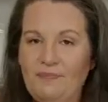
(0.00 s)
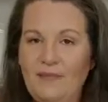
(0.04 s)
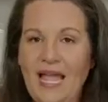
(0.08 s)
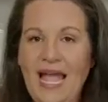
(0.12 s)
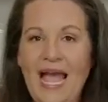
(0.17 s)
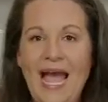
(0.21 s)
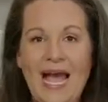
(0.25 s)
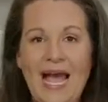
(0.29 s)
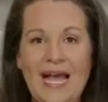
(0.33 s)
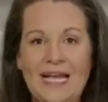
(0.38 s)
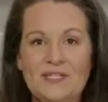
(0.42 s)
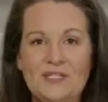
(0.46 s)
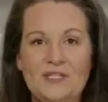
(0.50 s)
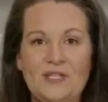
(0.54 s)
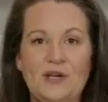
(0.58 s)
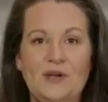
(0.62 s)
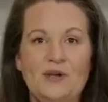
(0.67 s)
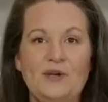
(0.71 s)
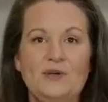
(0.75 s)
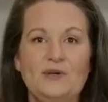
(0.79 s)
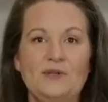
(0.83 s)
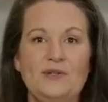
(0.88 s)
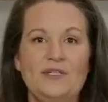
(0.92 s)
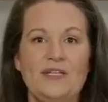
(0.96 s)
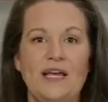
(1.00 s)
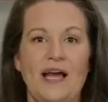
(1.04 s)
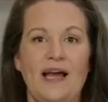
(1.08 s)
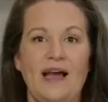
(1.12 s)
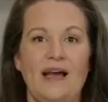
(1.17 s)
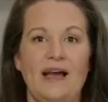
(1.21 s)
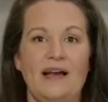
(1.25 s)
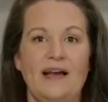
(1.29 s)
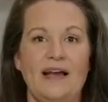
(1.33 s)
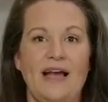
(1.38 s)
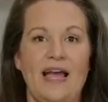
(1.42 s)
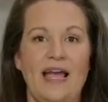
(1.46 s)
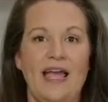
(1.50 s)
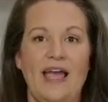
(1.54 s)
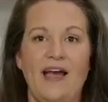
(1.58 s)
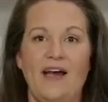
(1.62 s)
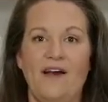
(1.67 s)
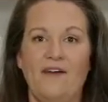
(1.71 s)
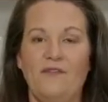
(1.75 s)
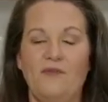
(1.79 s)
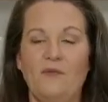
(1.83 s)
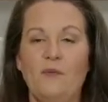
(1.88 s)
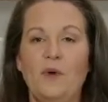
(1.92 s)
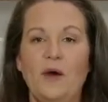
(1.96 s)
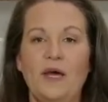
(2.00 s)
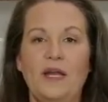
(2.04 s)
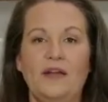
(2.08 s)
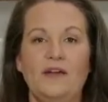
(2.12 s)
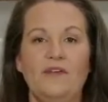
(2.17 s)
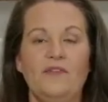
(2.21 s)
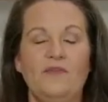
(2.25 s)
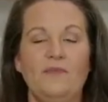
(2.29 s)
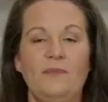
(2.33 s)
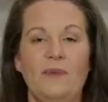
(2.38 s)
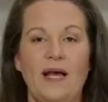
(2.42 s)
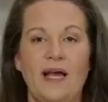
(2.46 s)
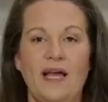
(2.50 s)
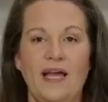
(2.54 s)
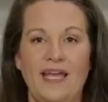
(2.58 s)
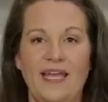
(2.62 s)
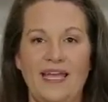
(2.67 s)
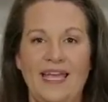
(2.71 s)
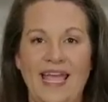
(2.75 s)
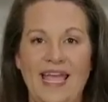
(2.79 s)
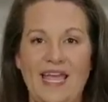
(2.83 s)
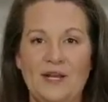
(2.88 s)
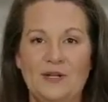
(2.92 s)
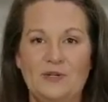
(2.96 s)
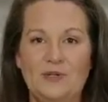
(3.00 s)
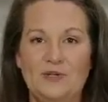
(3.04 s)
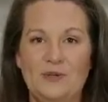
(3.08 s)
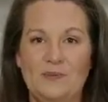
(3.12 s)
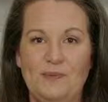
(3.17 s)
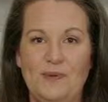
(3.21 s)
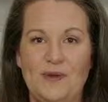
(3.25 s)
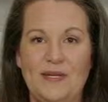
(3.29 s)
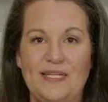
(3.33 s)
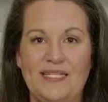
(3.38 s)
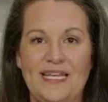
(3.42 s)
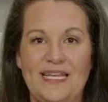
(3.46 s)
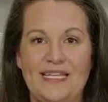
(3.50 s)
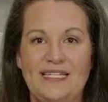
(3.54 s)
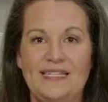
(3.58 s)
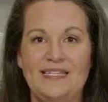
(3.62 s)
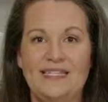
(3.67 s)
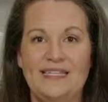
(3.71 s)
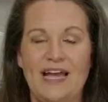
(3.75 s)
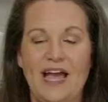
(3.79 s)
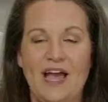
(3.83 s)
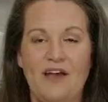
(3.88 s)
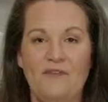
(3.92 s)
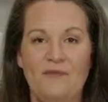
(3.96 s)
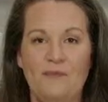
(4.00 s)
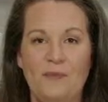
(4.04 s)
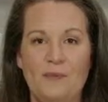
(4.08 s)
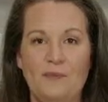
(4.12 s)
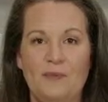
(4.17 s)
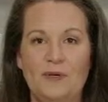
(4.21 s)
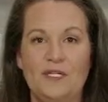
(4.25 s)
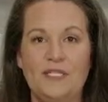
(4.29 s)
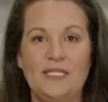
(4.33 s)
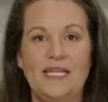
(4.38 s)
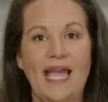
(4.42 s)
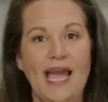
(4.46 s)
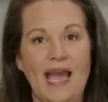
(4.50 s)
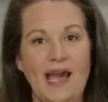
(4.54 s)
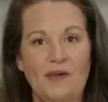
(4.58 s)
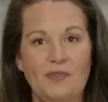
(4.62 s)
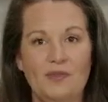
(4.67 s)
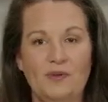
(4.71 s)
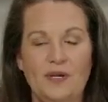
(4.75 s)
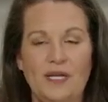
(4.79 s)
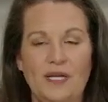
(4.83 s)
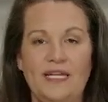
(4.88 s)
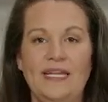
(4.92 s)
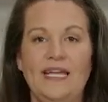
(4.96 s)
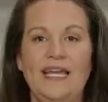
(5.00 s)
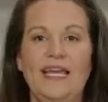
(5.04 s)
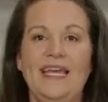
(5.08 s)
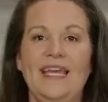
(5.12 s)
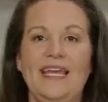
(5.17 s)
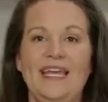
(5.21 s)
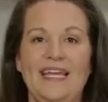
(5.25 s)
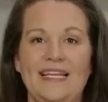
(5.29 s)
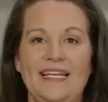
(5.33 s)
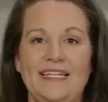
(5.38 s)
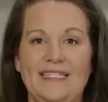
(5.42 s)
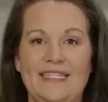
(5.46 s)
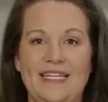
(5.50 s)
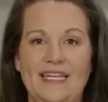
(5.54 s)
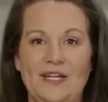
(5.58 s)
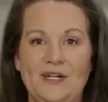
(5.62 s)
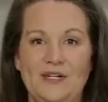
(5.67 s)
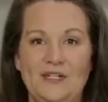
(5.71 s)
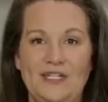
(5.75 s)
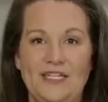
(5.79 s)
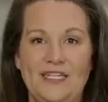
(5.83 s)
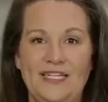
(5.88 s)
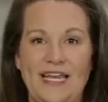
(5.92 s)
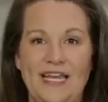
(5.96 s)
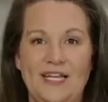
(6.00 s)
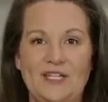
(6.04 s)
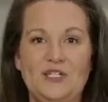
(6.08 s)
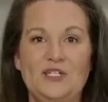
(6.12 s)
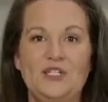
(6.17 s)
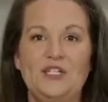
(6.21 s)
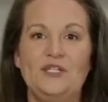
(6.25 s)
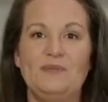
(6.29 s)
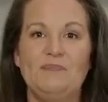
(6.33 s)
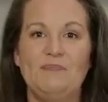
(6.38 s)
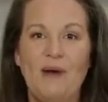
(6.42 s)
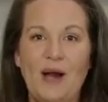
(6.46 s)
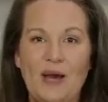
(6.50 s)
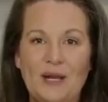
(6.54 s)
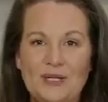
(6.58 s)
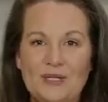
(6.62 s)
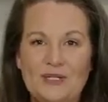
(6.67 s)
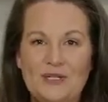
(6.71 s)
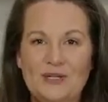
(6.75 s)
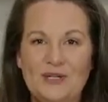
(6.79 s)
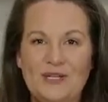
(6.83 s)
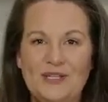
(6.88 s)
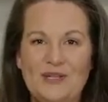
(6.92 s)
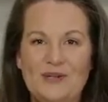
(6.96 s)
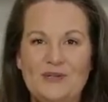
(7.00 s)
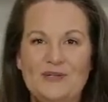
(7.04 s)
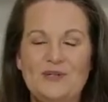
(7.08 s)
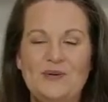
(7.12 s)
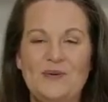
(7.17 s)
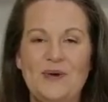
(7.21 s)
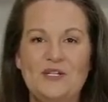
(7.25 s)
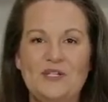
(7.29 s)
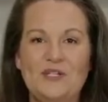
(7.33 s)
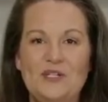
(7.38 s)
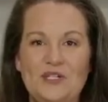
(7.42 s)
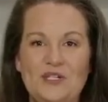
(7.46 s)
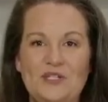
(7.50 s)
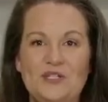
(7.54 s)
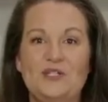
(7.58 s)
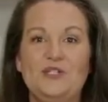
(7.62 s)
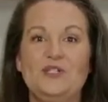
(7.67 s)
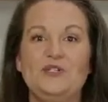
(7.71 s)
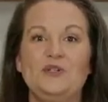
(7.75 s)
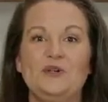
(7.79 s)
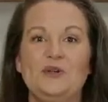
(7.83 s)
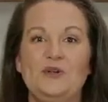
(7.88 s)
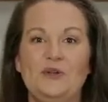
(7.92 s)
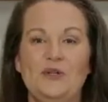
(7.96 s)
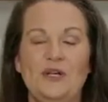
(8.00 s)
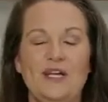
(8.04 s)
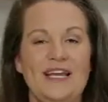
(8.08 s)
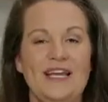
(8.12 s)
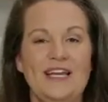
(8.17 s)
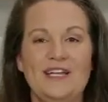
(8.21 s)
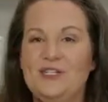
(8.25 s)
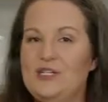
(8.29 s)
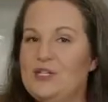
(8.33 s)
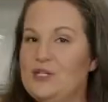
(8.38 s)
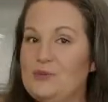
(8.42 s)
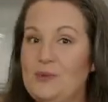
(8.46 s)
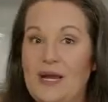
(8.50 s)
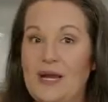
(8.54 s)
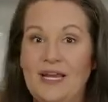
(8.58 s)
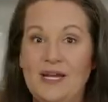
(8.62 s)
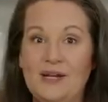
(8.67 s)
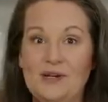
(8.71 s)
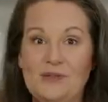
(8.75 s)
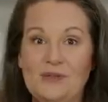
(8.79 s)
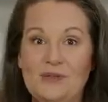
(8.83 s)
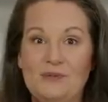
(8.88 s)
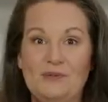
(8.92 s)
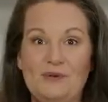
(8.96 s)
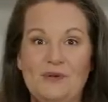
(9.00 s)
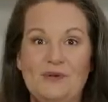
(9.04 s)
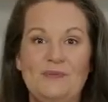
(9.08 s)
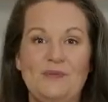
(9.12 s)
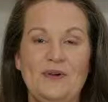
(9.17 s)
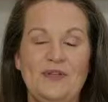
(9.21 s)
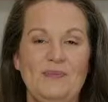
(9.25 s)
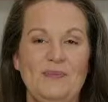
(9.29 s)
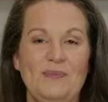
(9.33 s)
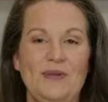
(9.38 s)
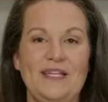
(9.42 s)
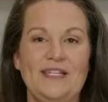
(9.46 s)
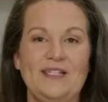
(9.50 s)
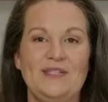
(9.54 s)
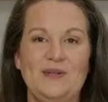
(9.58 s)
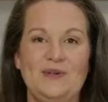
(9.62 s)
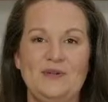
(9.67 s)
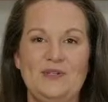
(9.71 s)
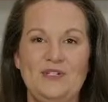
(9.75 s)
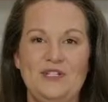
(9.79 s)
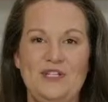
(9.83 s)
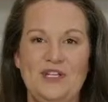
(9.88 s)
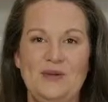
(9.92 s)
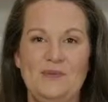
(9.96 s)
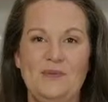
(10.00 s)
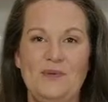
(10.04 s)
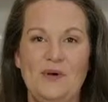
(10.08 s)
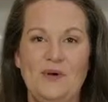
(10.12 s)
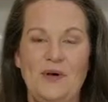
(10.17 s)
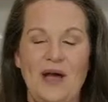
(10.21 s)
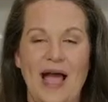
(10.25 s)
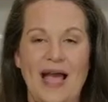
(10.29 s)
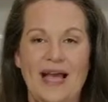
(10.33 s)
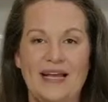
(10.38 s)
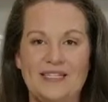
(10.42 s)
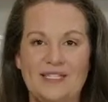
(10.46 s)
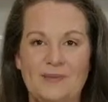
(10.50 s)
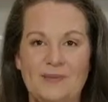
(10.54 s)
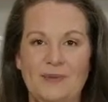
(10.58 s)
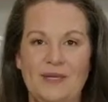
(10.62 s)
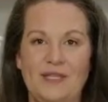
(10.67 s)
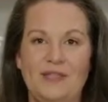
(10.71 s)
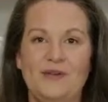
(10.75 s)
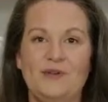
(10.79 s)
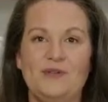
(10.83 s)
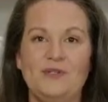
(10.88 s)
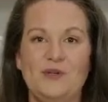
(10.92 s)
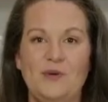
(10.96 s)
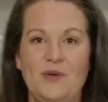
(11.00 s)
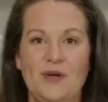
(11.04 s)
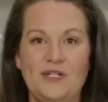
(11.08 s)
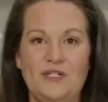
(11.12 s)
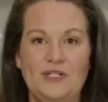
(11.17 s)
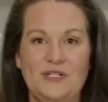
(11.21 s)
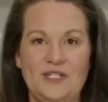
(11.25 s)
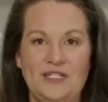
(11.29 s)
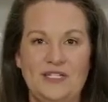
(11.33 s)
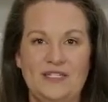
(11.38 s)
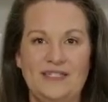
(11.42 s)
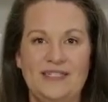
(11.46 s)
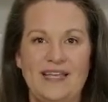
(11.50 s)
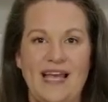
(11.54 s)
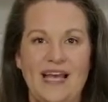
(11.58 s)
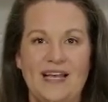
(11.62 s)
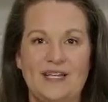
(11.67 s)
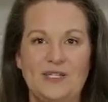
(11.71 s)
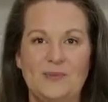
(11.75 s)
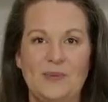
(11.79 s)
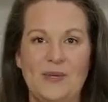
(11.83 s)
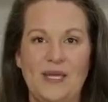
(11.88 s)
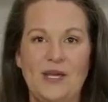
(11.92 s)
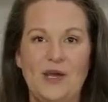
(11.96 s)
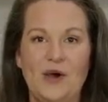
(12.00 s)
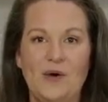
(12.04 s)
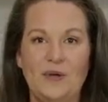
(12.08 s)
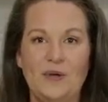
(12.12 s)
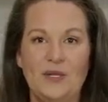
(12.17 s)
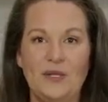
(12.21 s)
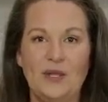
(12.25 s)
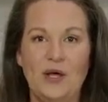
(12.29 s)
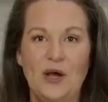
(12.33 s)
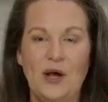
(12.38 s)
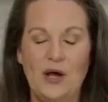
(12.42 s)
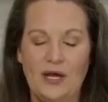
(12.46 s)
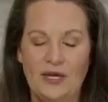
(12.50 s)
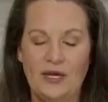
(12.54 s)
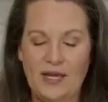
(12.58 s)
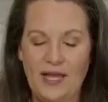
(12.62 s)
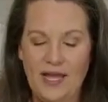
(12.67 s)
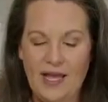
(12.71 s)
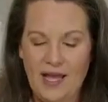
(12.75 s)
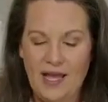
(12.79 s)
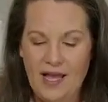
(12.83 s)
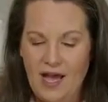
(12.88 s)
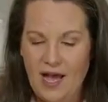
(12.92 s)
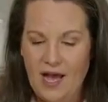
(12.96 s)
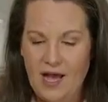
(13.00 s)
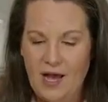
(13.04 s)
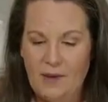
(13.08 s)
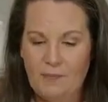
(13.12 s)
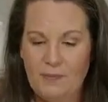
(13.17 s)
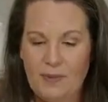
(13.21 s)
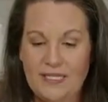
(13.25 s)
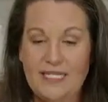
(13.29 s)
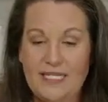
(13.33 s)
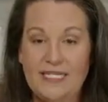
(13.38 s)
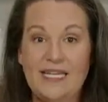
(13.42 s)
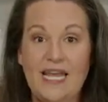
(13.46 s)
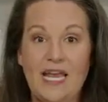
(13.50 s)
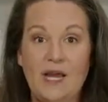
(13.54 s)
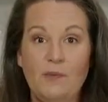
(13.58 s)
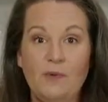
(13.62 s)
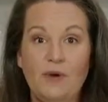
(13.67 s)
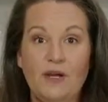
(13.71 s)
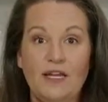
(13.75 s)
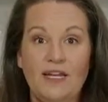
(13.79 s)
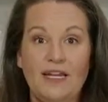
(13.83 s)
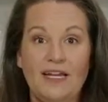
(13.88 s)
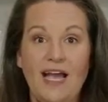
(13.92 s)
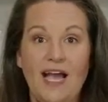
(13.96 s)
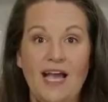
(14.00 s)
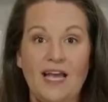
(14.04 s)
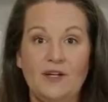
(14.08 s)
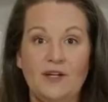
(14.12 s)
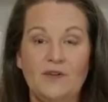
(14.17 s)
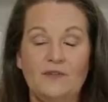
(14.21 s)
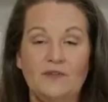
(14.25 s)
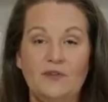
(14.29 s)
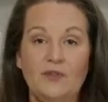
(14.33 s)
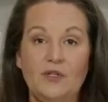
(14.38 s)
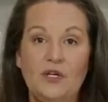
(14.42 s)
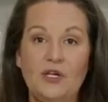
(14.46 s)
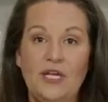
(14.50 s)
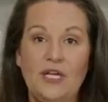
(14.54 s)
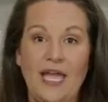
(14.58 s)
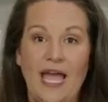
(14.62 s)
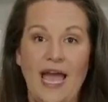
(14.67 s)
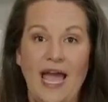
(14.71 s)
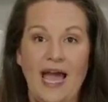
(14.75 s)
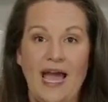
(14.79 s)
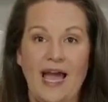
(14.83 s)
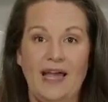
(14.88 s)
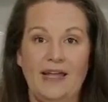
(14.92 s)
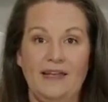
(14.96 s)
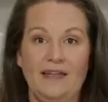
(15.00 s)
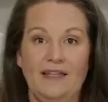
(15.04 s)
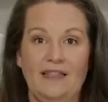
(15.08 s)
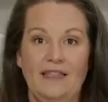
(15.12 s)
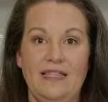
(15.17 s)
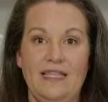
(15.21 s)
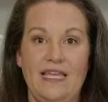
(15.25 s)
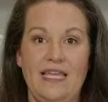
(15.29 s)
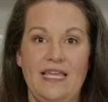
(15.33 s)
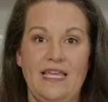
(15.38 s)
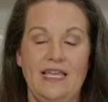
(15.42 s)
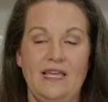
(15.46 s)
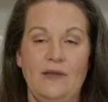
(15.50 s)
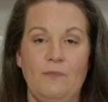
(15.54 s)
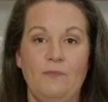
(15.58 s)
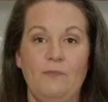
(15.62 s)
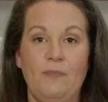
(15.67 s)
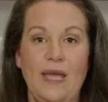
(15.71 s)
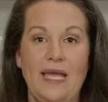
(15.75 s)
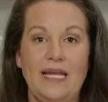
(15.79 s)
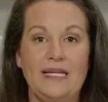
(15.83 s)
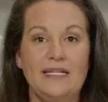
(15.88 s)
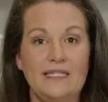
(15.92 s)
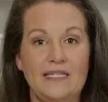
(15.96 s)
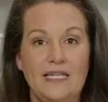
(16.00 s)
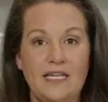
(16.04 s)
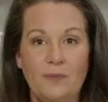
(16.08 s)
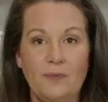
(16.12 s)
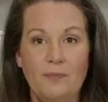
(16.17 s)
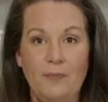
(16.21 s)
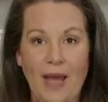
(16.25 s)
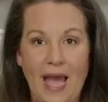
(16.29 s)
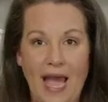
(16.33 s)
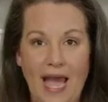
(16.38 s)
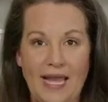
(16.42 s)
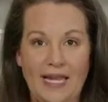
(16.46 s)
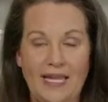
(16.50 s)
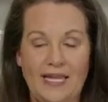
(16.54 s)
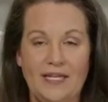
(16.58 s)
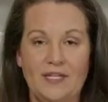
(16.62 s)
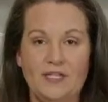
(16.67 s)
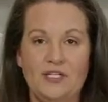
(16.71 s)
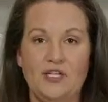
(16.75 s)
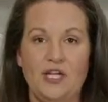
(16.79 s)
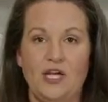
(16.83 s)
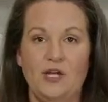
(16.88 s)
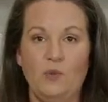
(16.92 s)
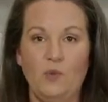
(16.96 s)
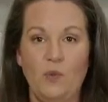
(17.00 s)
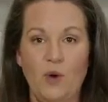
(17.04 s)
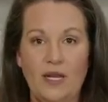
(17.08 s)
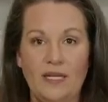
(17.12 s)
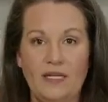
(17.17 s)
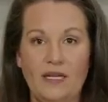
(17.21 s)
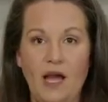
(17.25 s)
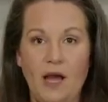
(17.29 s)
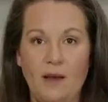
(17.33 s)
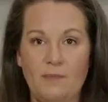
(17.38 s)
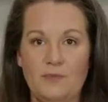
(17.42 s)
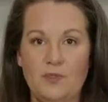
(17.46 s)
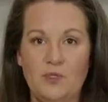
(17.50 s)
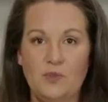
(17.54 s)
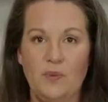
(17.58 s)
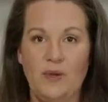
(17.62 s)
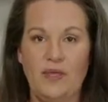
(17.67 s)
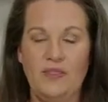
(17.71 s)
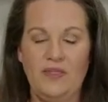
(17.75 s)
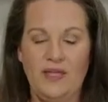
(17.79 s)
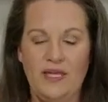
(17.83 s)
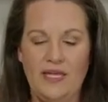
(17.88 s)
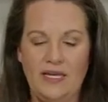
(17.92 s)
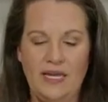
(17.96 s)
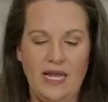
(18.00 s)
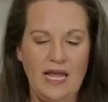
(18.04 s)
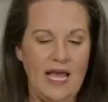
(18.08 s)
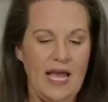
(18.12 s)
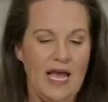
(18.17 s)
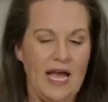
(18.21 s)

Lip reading: has those. I have one of my Ankarsrum USA staff members, Catherine, is here today. She's monitoring those questions. She's right here in the room with me, so she will ask me those questions as we go along. But today we're gonna kind of look at the basic package and what comes with it.